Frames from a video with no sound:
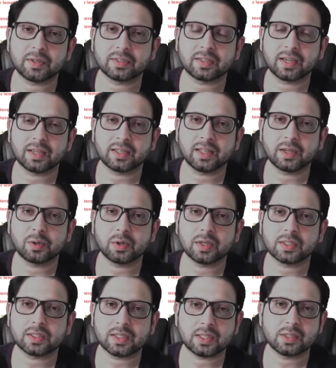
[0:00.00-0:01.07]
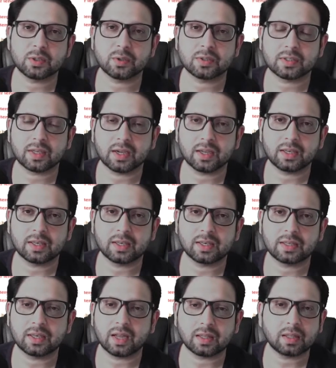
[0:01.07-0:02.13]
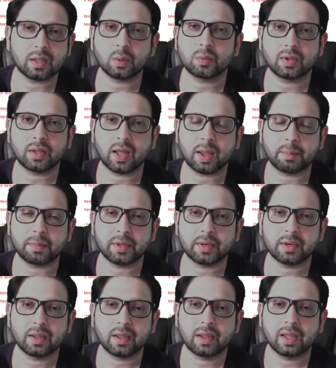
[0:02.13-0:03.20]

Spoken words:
site, they're gonna seize your site. Nothing will happen,